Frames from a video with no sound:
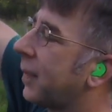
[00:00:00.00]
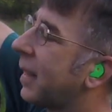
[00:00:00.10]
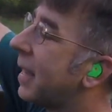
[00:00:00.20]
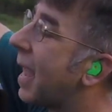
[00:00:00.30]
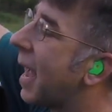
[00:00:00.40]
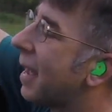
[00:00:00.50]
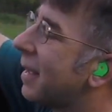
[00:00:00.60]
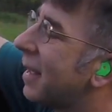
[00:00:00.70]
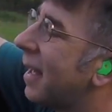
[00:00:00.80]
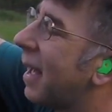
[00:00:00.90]
Yeah.
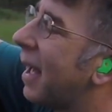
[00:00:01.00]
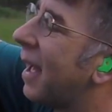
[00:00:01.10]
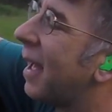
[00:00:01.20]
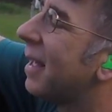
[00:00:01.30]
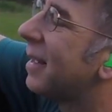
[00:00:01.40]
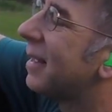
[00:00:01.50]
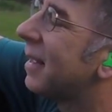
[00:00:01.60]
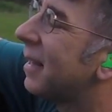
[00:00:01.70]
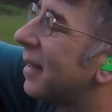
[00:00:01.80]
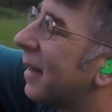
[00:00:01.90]

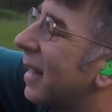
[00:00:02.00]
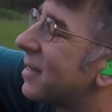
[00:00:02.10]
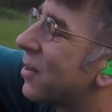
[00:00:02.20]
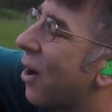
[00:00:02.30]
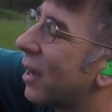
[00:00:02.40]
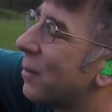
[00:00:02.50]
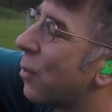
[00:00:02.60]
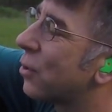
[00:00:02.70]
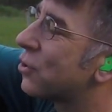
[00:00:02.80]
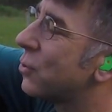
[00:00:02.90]
Less talk and
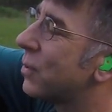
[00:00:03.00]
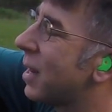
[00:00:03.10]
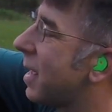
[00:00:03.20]
more shooting.